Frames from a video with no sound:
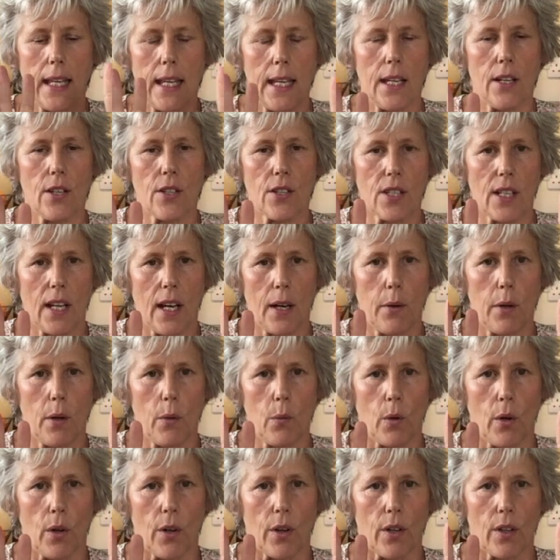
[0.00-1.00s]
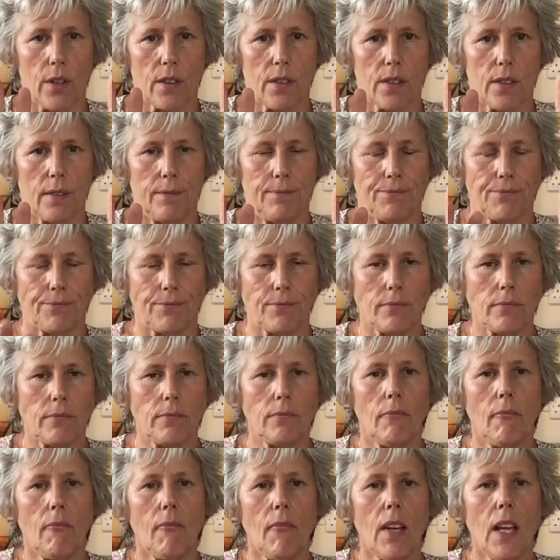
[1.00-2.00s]
here's how it works.
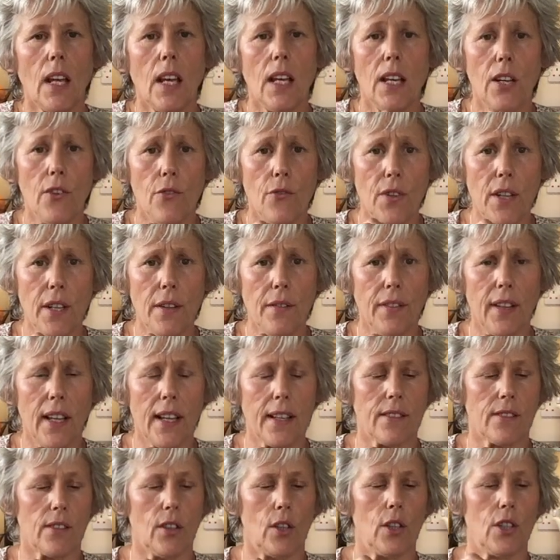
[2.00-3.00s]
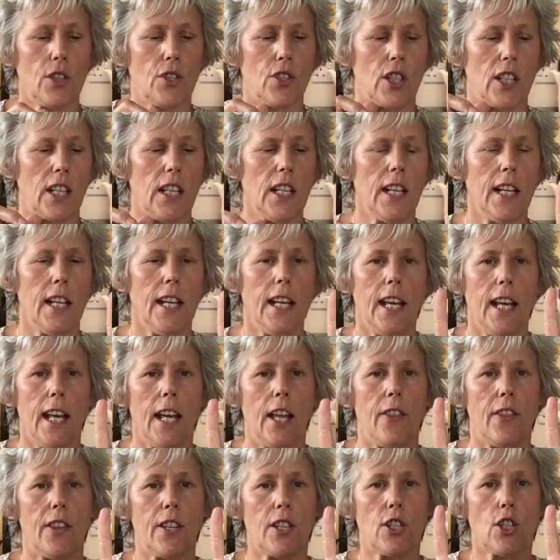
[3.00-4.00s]
In reflexology,
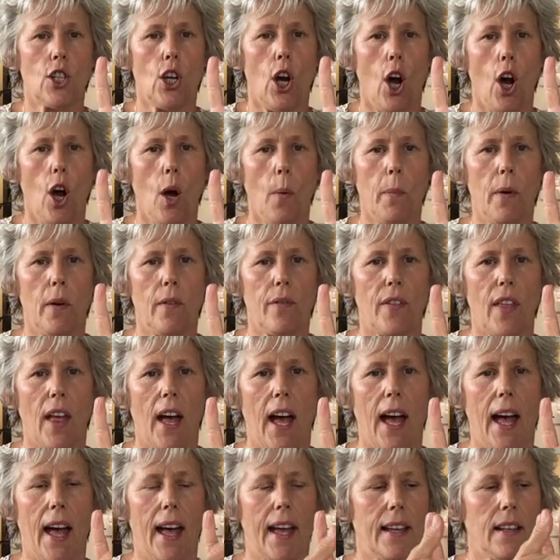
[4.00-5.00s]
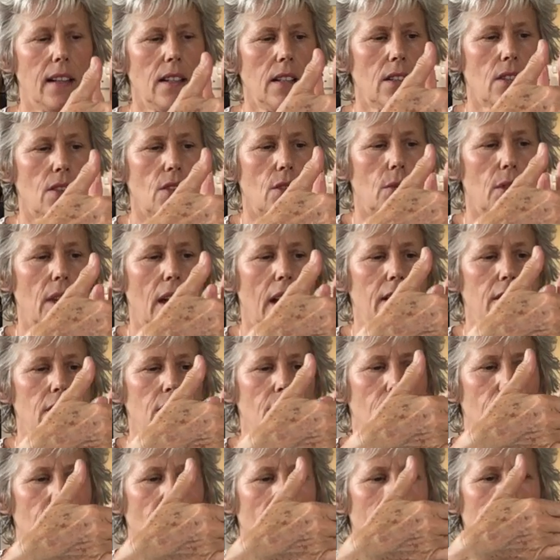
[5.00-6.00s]
the top of the hand, so that's
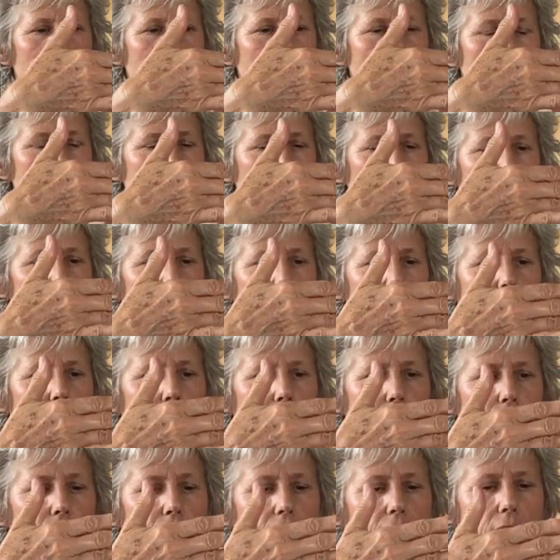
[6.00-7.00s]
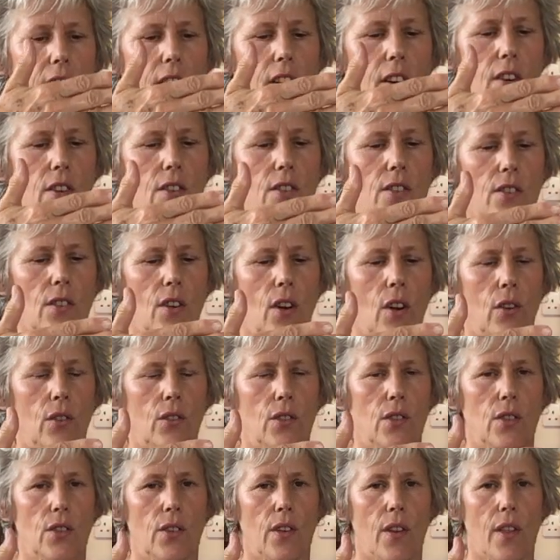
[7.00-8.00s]
right across the fingers
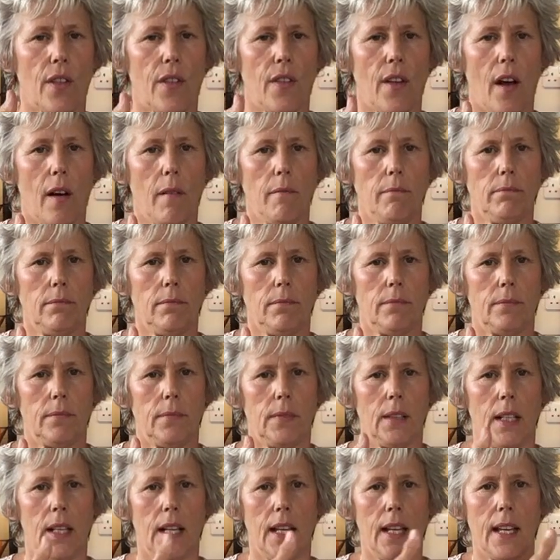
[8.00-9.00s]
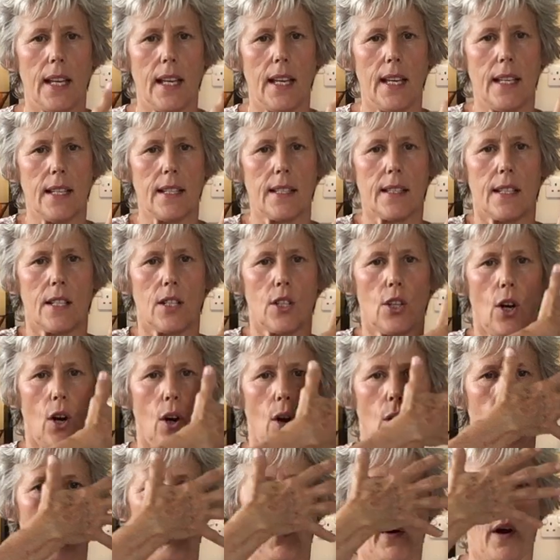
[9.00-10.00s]
onto the thumb, is the
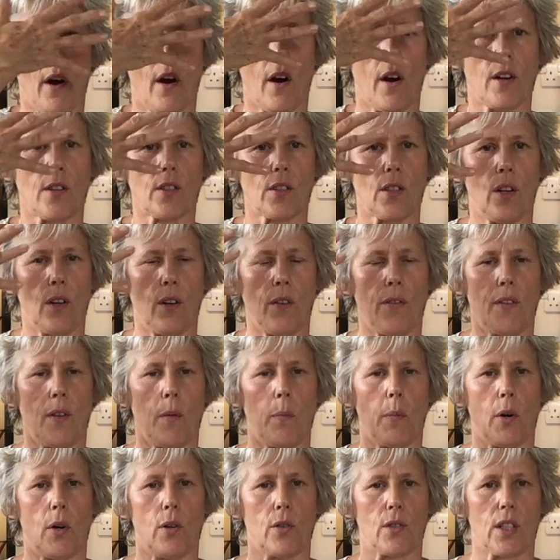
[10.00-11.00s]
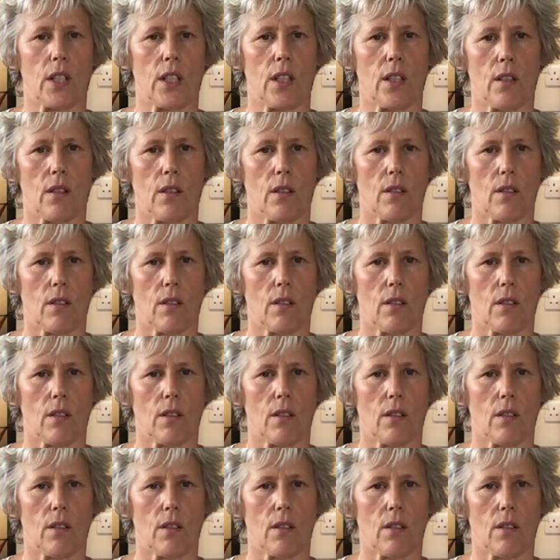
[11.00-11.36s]
top part of the body.